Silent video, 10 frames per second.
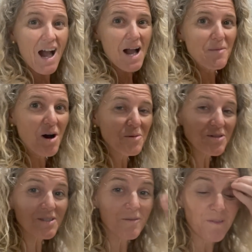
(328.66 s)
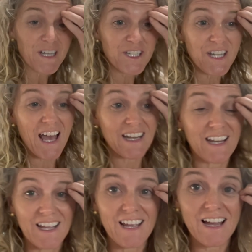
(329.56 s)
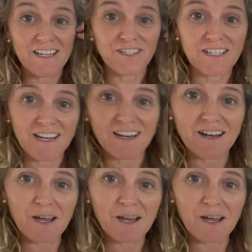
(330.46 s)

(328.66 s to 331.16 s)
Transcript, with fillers: I'm almost finished editing. I just edited